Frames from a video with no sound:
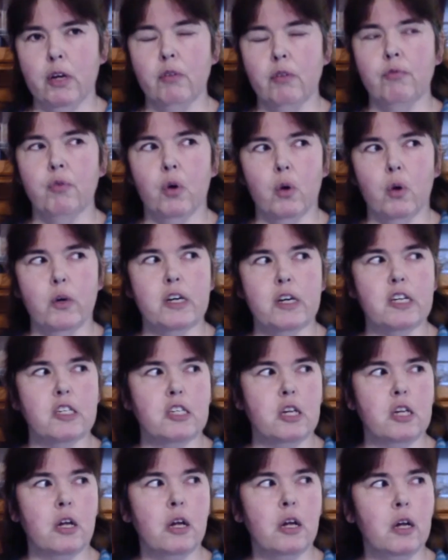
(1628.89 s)
looking
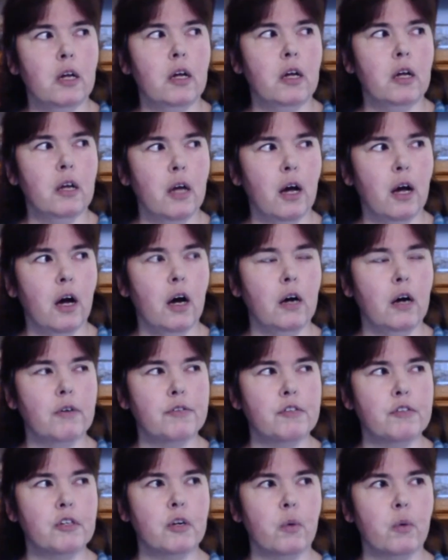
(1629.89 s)
forward.
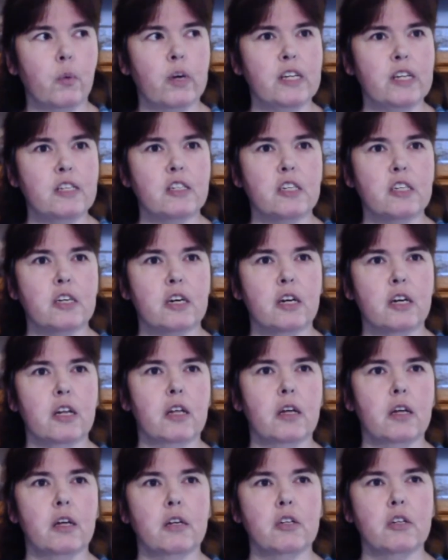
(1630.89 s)
After the
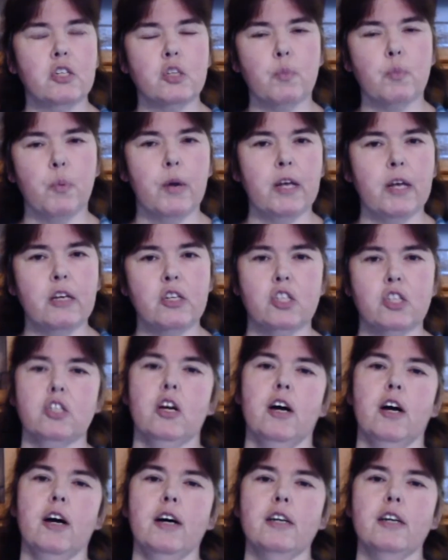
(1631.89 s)
winter, the
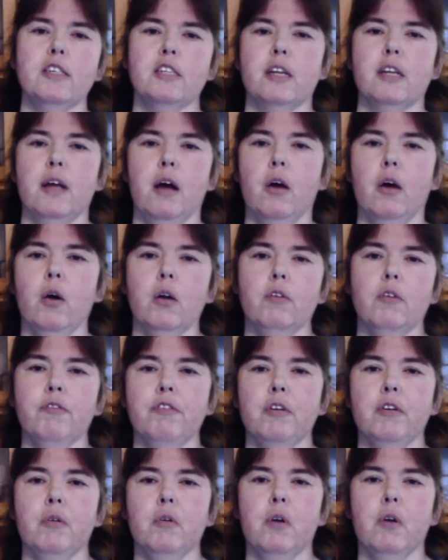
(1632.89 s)
spring starts, and I'm
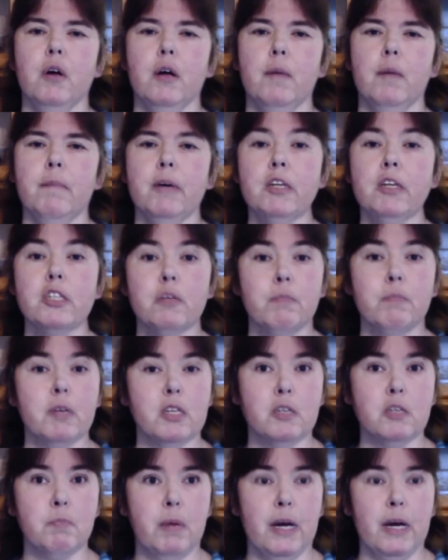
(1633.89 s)
gonna feel
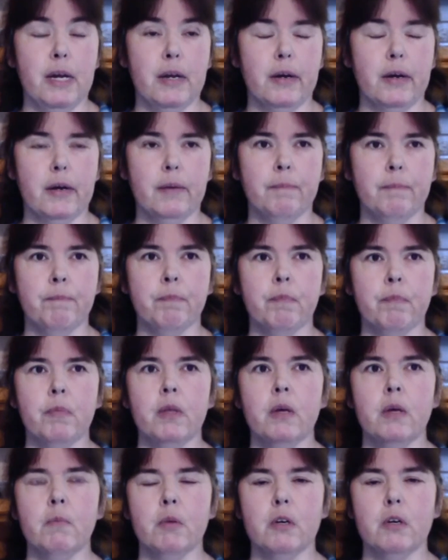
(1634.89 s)
much better,
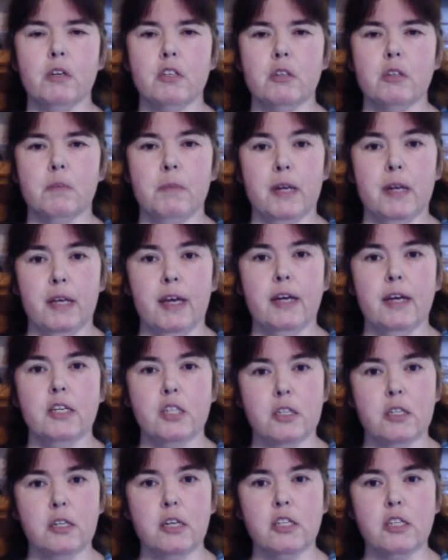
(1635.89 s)
because the
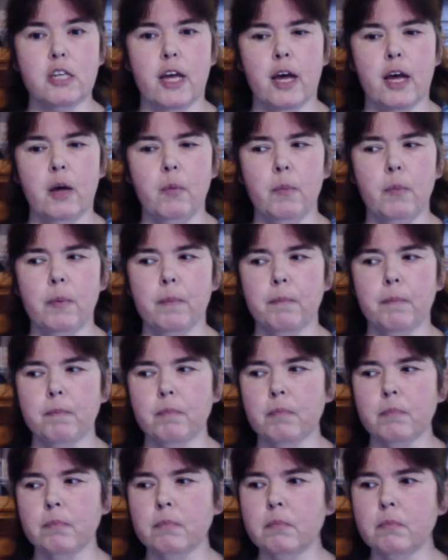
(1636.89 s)
medication does help.